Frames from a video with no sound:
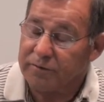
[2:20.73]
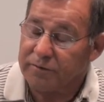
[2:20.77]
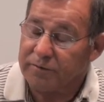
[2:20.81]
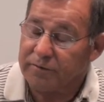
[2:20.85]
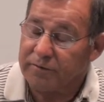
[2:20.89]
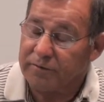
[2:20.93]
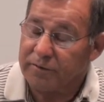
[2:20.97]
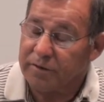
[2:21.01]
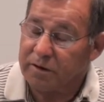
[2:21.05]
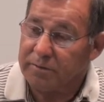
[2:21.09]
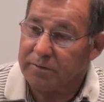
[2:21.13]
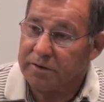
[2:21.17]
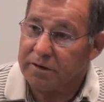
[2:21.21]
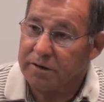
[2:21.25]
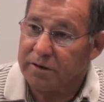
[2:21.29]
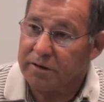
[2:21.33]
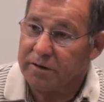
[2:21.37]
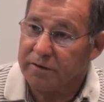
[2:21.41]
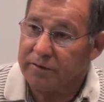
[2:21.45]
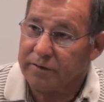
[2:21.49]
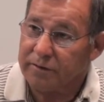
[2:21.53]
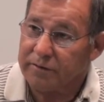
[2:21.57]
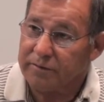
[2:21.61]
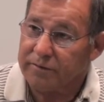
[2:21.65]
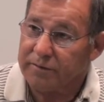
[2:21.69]

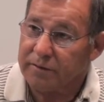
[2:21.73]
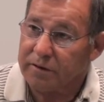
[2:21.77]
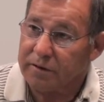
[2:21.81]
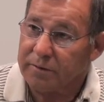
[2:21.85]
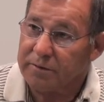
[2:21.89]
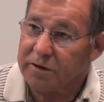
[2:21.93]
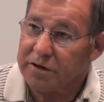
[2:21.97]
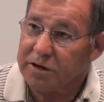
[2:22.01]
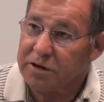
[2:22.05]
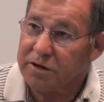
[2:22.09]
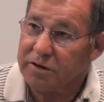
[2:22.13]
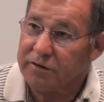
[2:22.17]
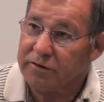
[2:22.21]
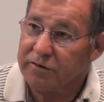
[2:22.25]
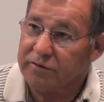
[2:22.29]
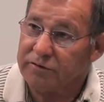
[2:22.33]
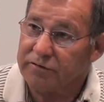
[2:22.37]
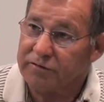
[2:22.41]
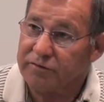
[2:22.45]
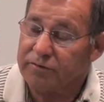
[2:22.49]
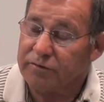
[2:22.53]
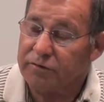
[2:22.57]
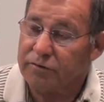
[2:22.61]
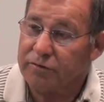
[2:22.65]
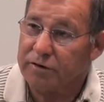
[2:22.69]
The farming here is
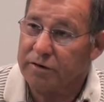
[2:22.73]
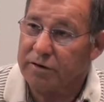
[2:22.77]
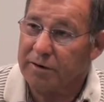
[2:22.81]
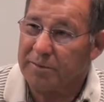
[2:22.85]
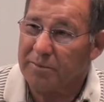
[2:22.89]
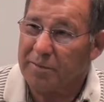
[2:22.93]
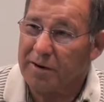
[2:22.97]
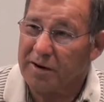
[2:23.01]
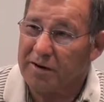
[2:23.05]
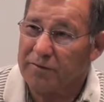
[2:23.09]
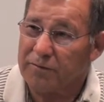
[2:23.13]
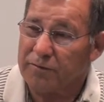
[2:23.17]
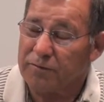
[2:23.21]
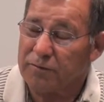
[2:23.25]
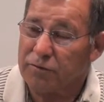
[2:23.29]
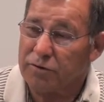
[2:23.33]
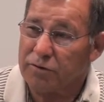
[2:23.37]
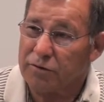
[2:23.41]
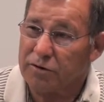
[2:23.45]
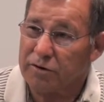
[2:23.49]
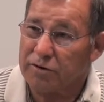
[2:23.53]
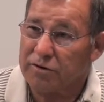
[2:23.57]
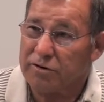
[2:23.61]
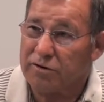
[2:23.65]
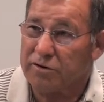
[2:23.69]
about
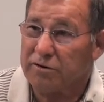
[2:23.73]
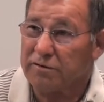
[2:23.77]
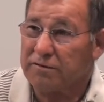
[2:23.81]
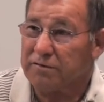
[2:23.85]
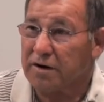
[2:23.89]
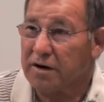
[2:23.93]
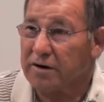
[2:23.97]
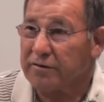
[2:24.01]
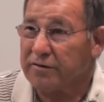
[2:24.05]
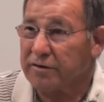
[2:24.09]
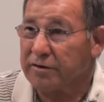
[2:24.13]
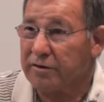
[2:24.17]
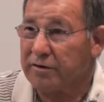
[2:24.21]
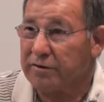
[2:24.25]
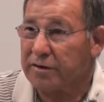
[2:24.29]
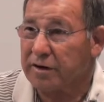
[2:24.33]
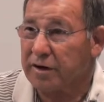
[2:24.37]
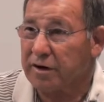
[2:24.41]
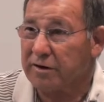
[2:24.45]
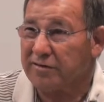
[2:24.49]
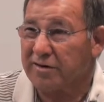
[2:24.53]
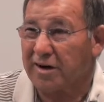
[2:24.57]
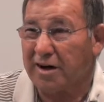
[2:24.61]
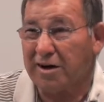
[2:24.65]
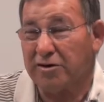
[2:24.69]
400,000 to
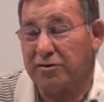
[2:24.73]
500,000.